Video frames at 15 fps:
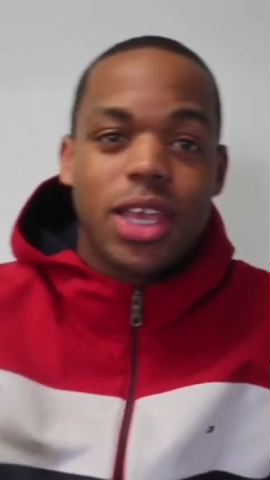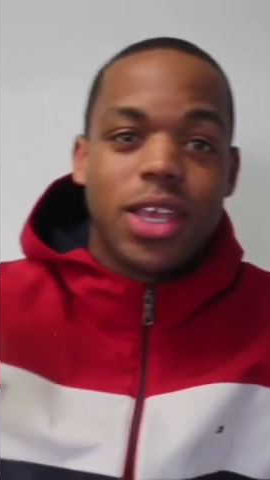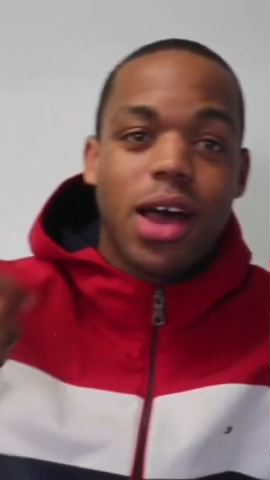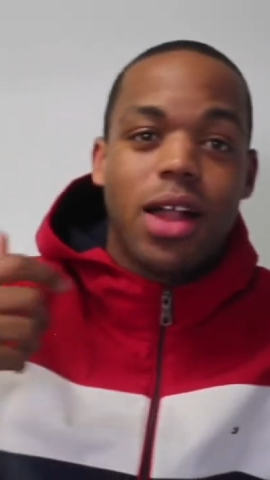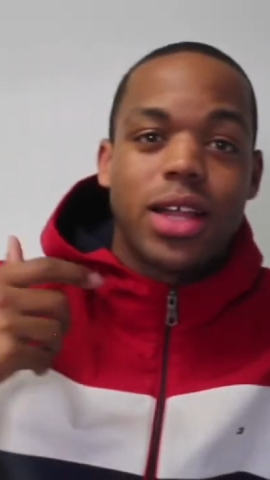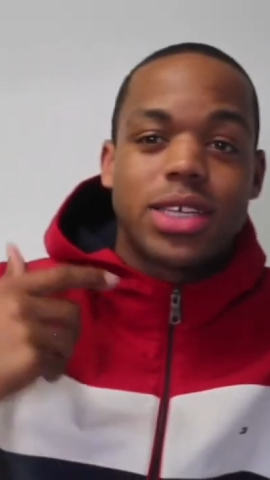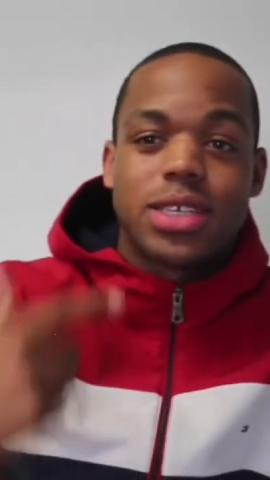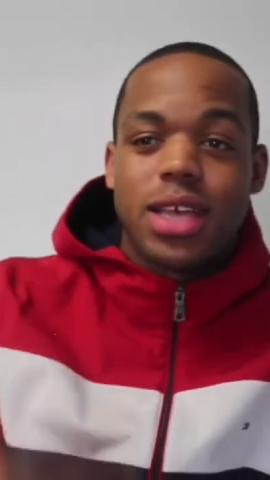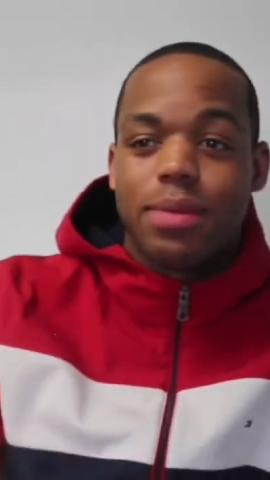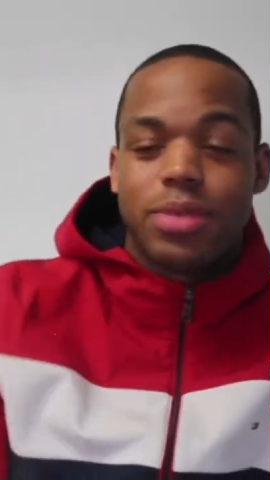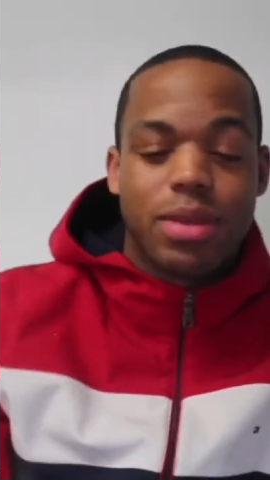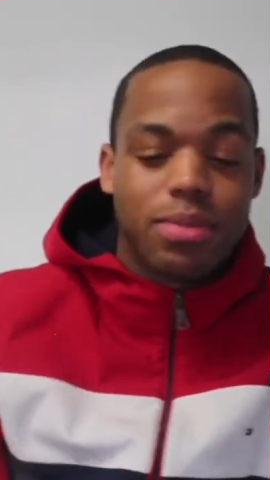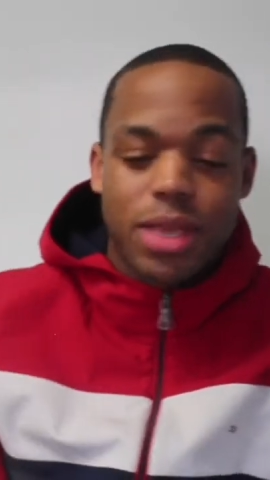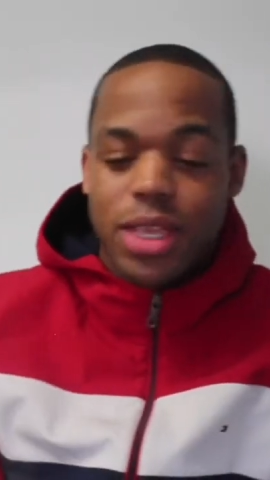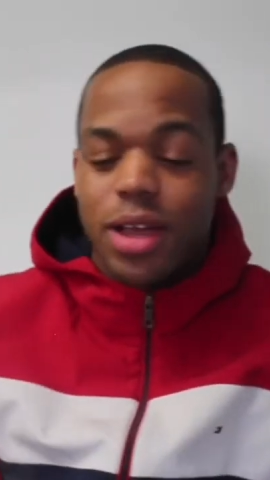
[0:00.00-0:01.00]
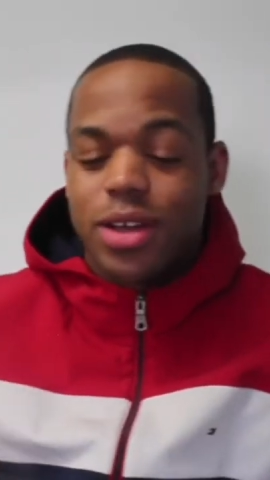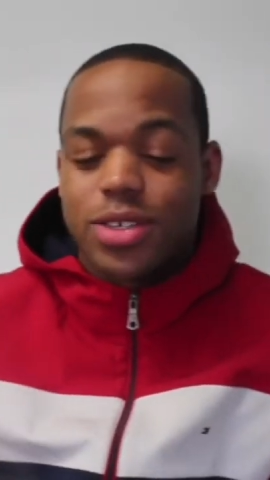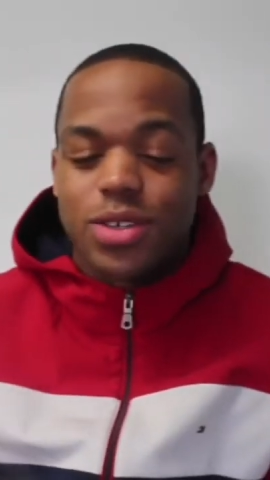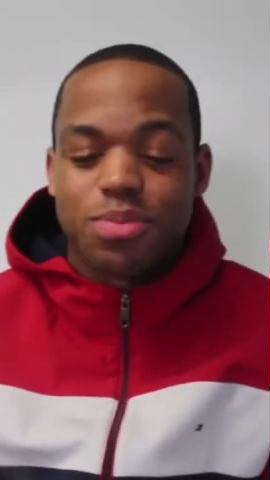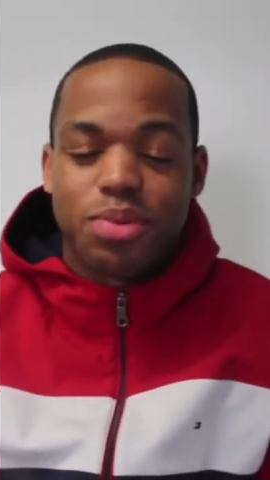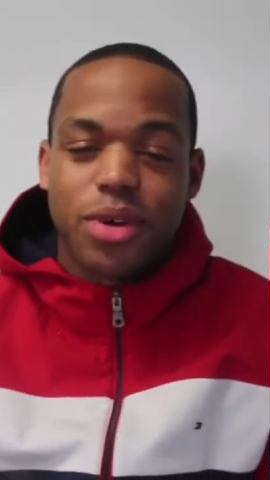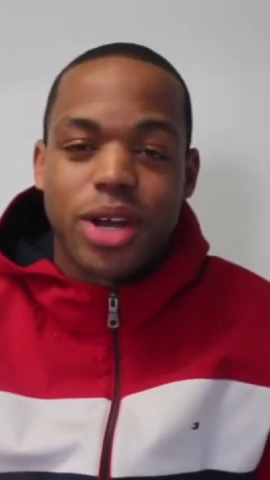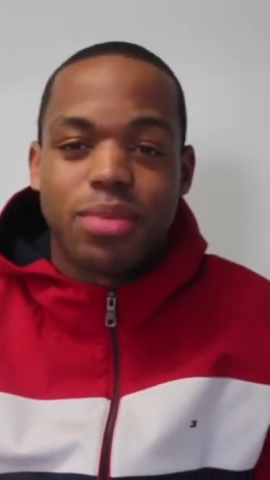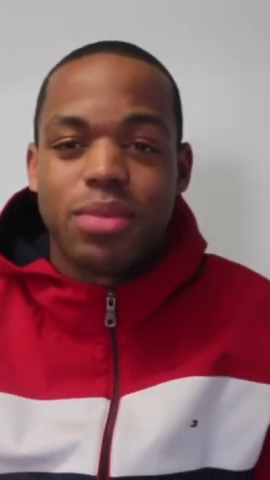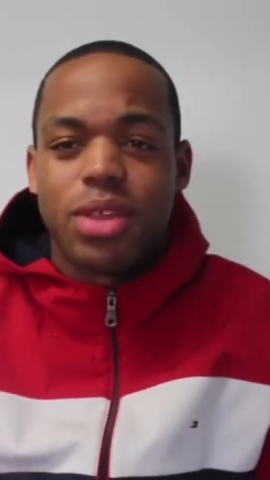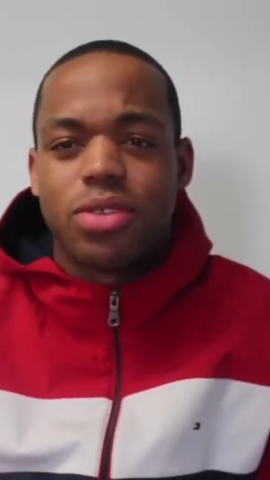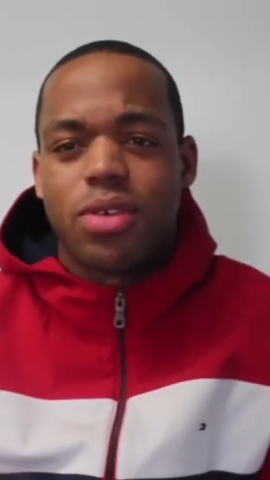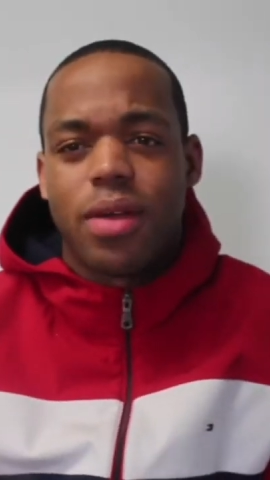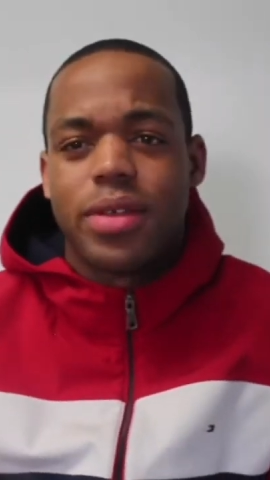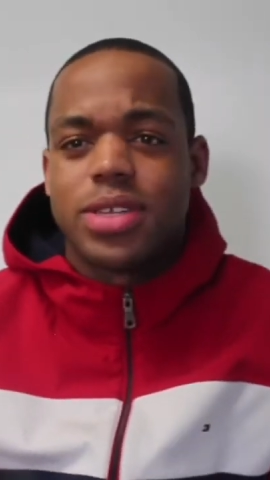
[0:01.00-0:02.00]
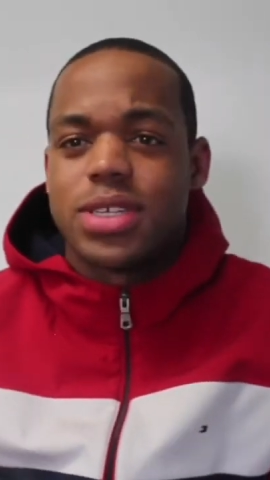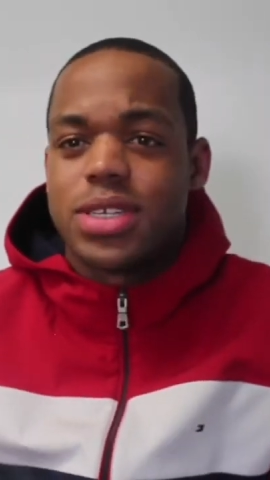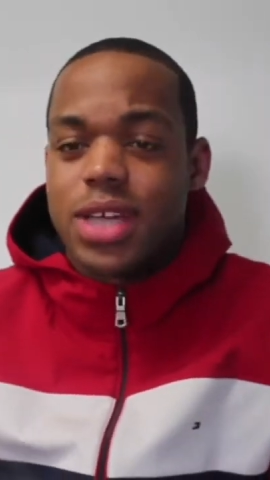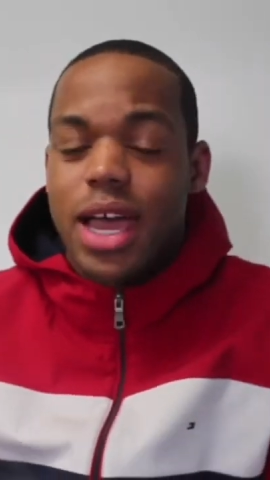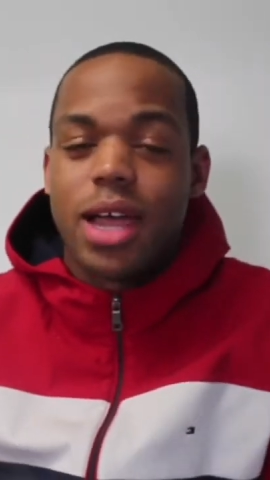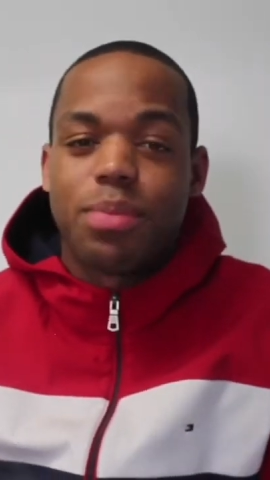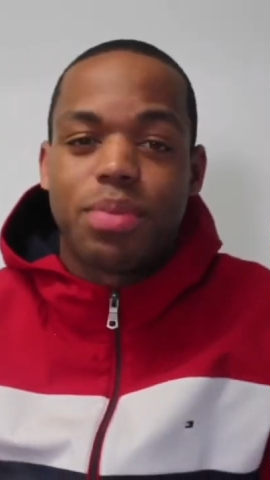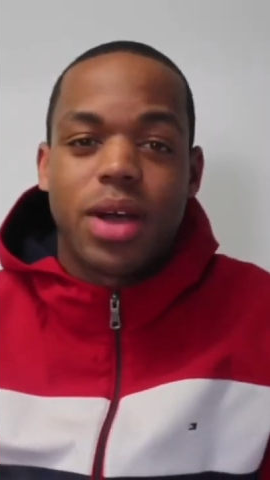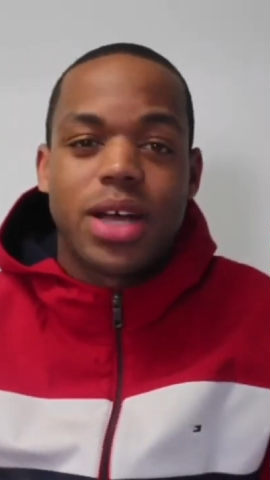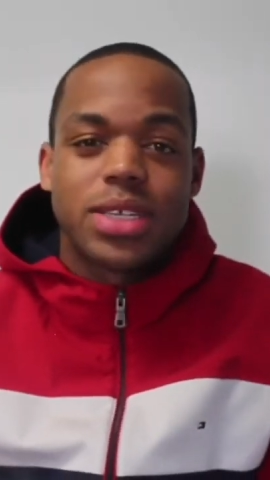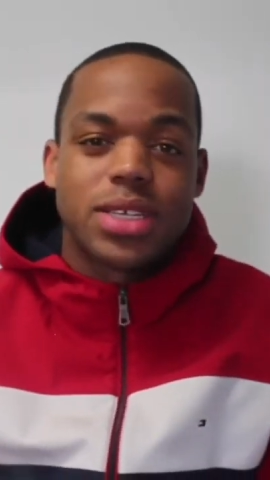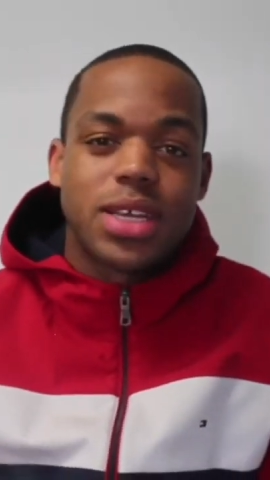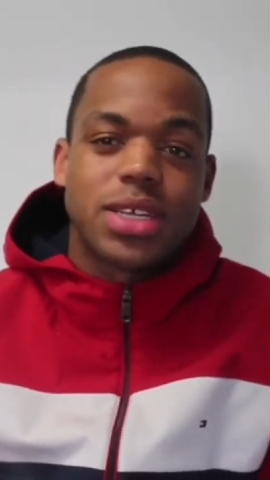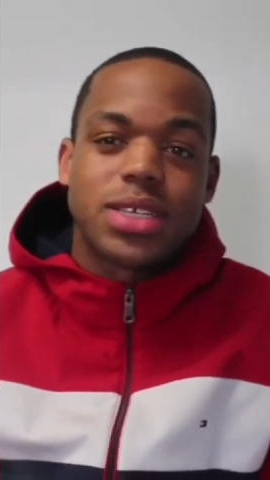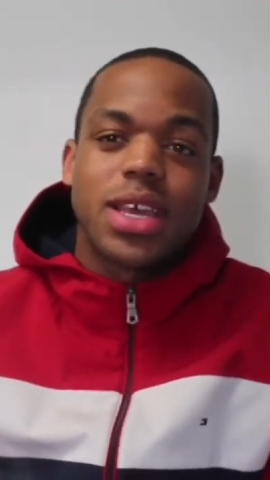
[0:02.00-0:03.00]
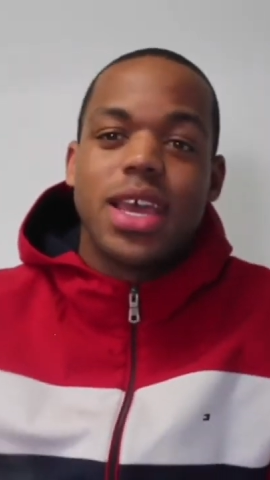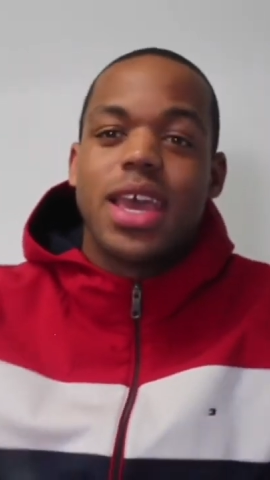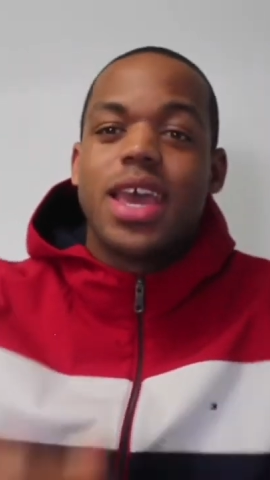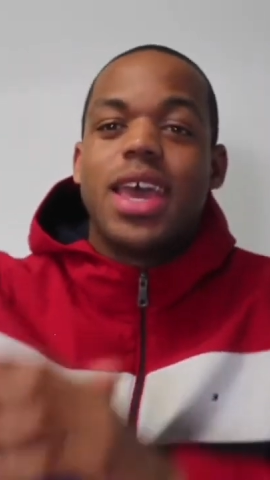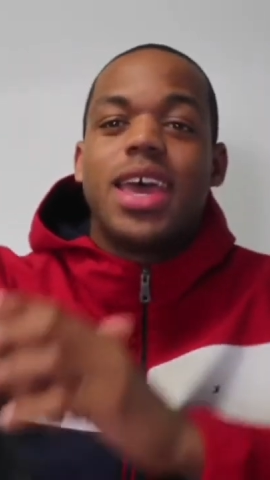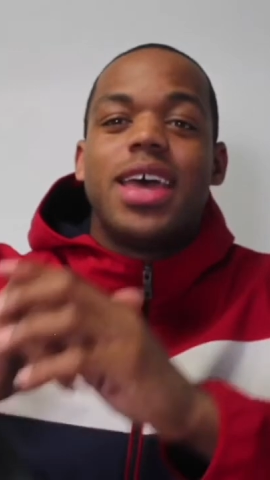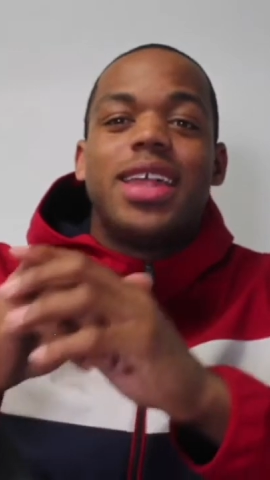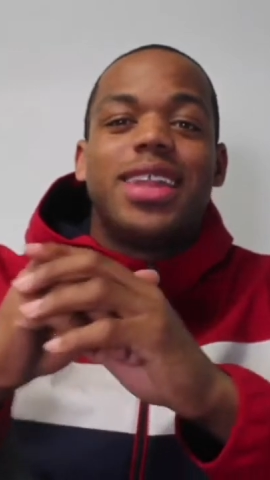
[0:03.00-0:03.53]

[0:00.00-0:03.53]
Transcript: Y'all accepted me, y'all supported me throughout this entire process.